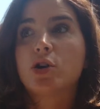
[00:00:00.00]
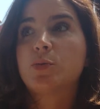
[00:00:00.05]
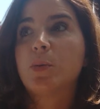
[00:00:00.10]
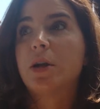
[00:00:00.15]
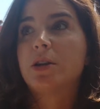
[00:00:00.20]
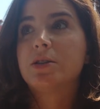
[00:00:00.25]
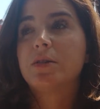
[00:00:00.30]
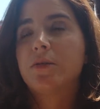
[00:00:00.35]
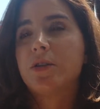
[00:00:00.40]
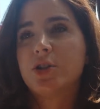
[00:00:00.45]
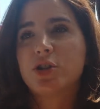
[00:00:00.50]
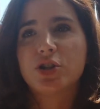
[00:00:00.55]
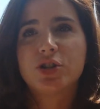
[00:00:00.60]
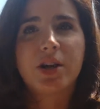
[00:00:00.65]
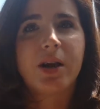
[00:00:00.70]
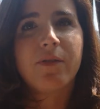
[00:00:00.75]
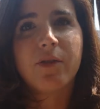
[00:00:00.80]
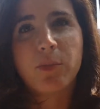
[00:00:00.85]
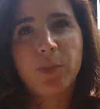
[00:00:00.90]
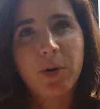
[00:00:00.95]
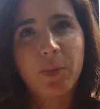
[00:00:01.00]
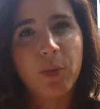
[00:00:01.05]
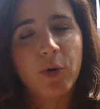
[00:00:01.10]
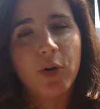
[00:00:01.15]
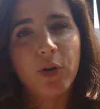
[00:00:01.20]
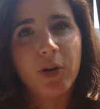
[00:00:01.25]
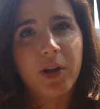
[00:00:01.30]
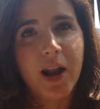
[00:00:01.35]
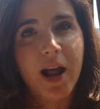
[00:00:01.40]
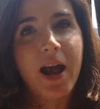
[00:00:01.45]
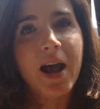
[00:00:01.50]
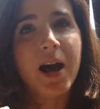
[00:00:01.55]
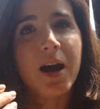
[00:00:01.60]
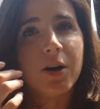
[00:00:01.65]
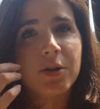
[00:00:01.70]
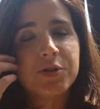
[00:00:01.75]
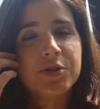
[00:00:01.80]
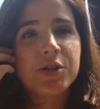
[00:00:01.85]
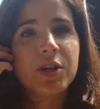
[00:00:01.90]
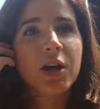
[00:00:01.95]
expensive than just having people in a
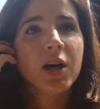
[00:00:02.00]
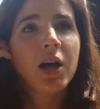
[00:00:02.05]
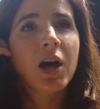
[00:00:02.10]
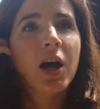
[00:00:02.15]
house,